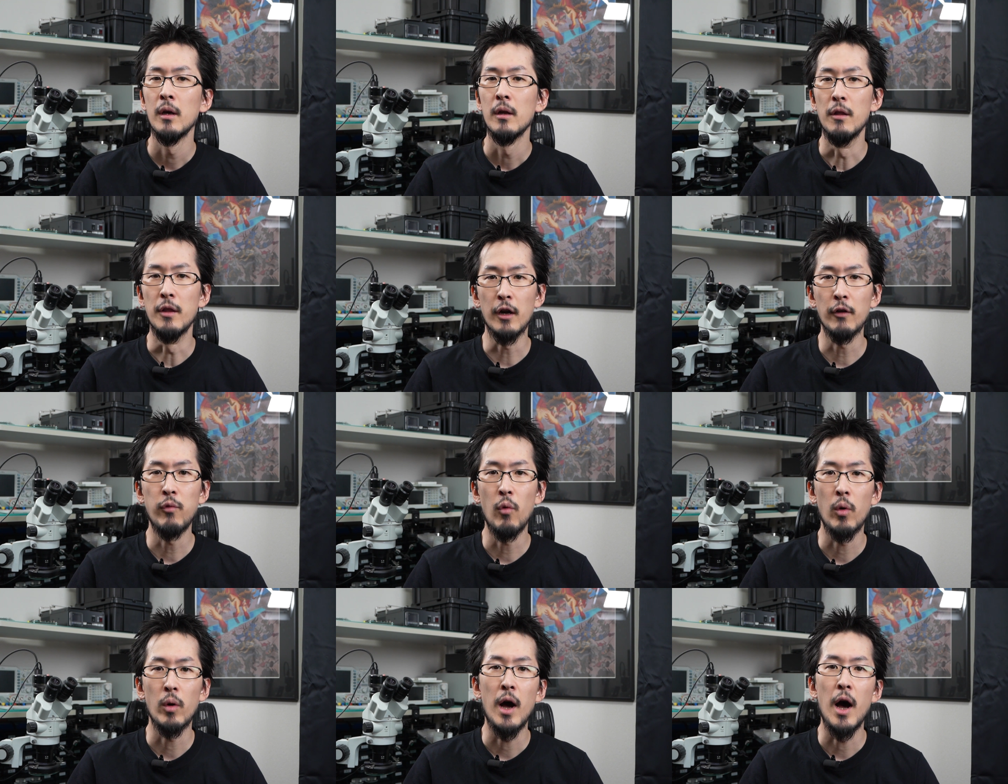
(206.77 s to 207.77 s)

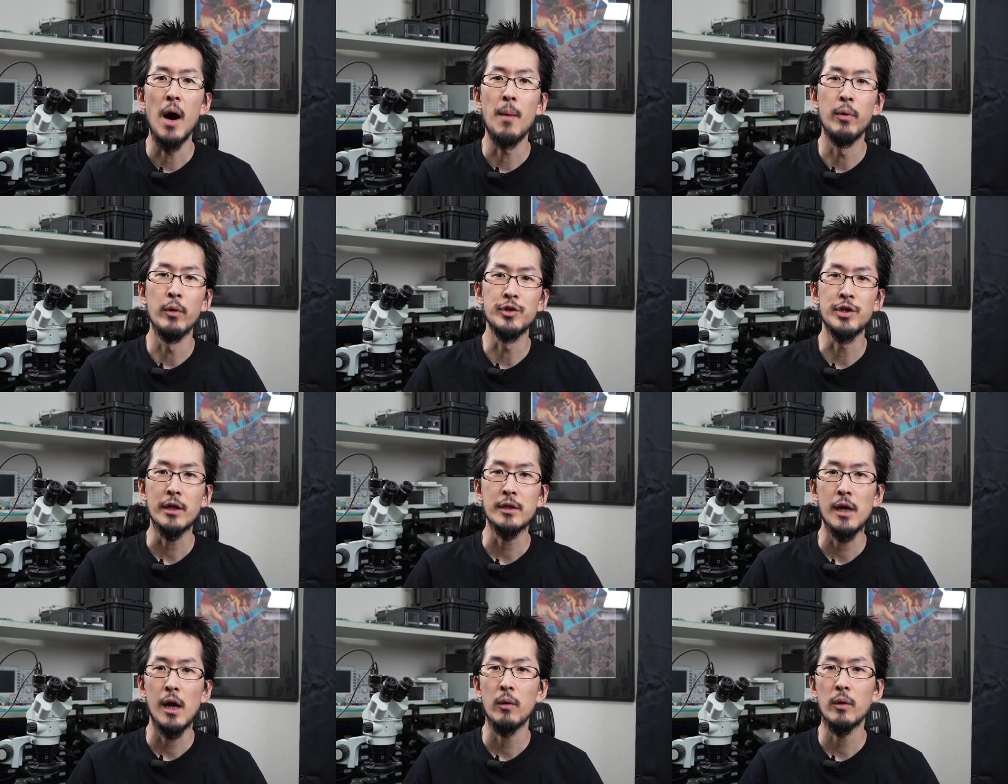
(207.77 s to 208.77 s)
Therefore, a
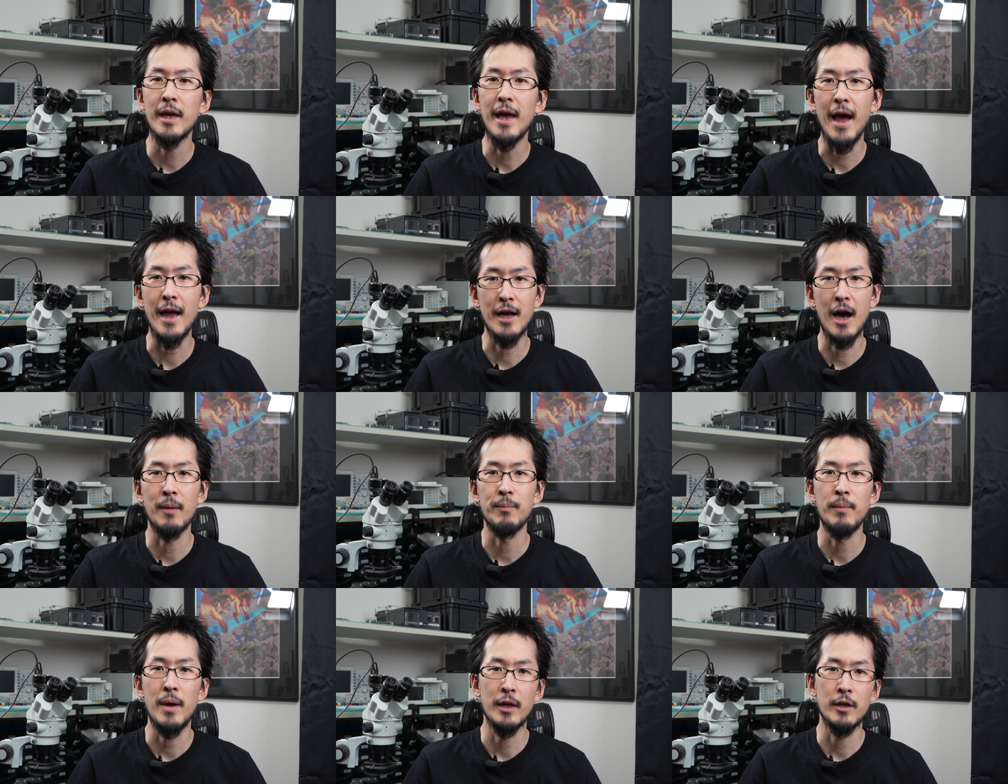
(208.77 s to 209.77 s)
projectile
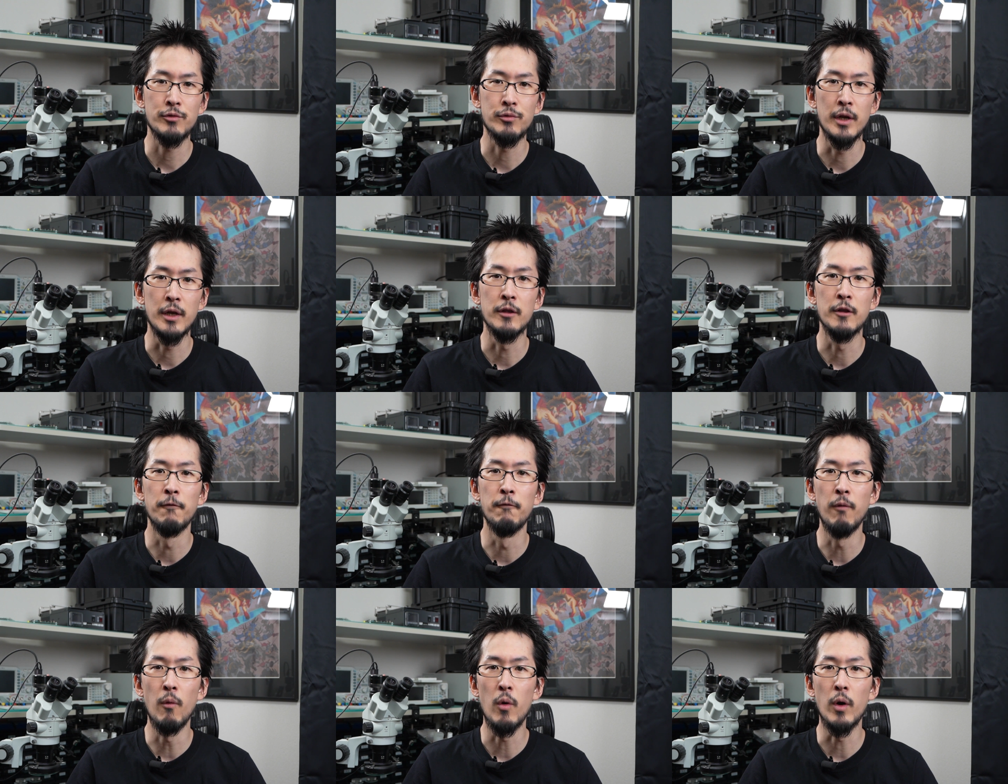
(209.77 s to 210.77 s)
cannot penetrate the
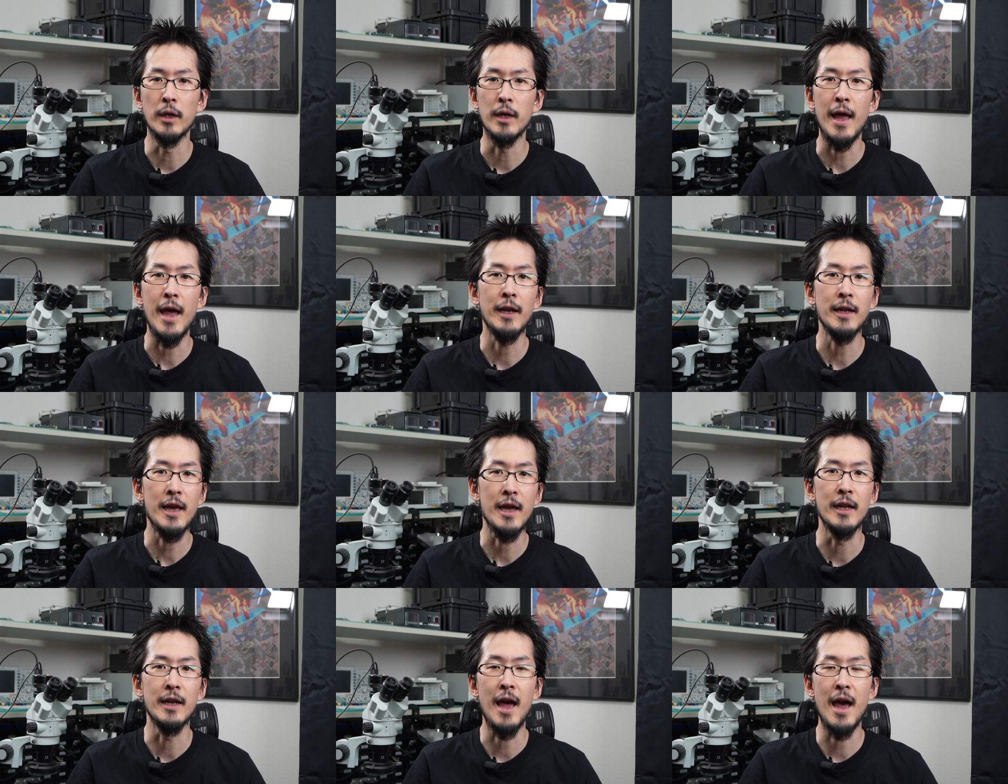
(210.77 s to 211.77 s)
void and
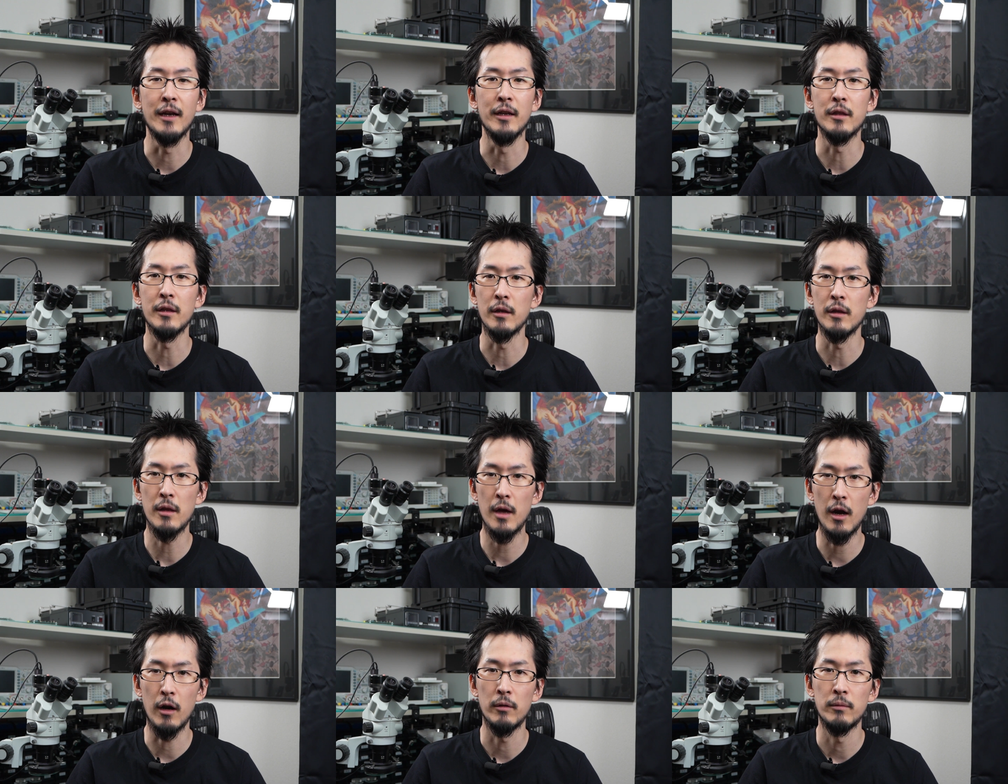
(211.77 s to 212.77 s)
hit anything
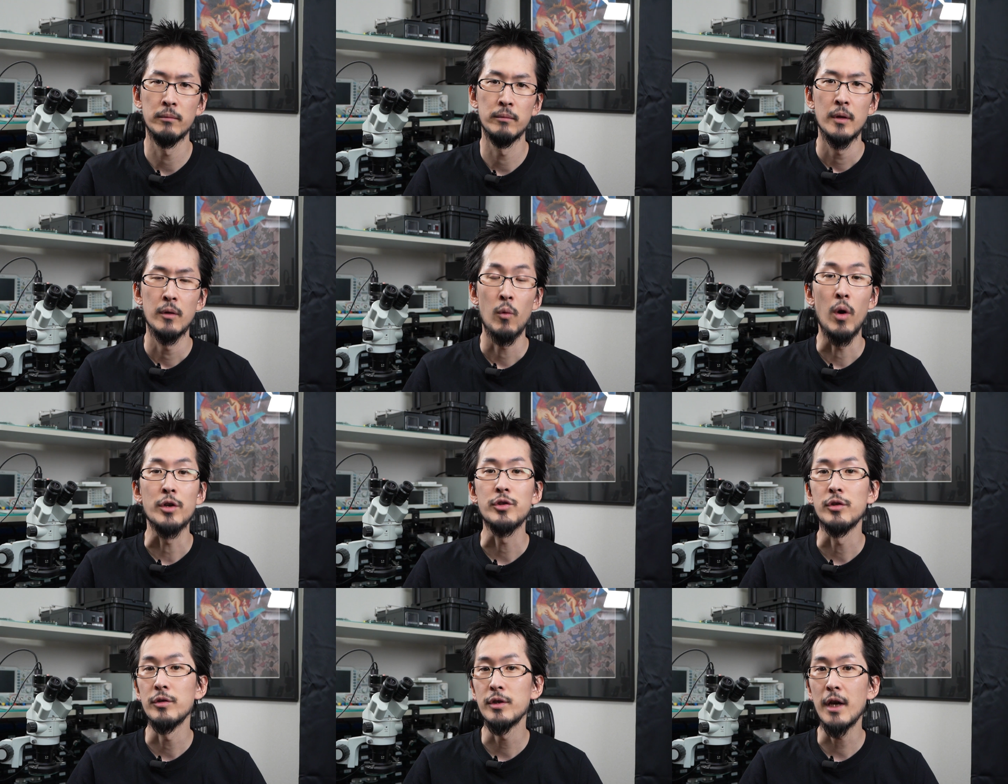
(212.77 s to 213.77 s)
there.
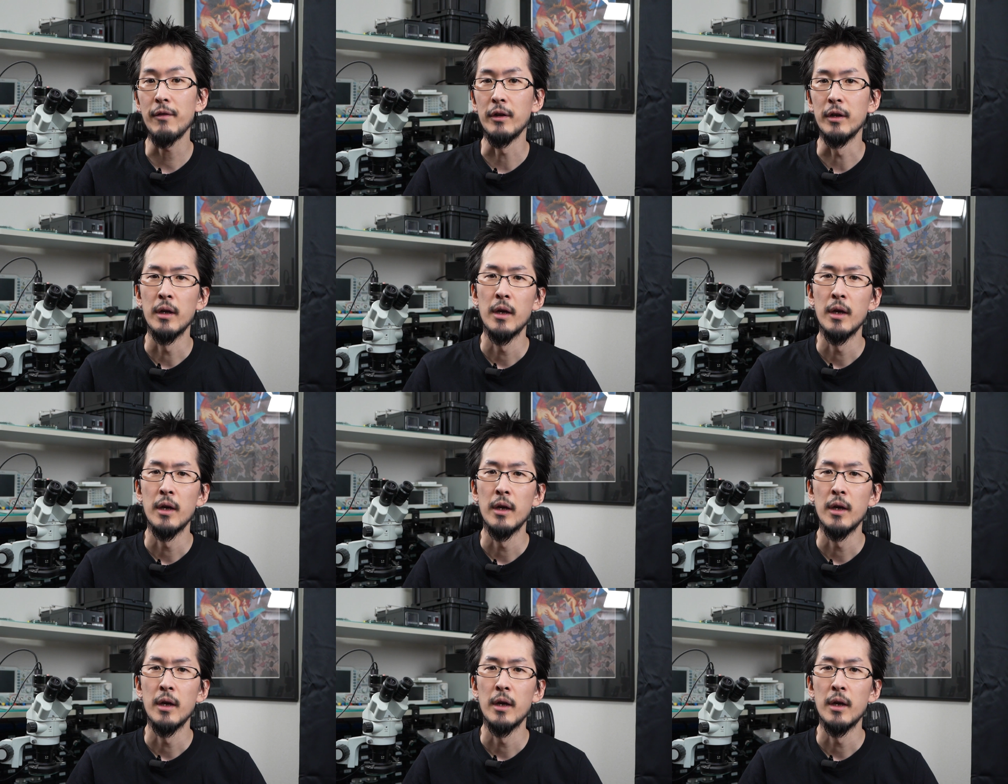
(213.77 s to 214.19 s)
Question 7.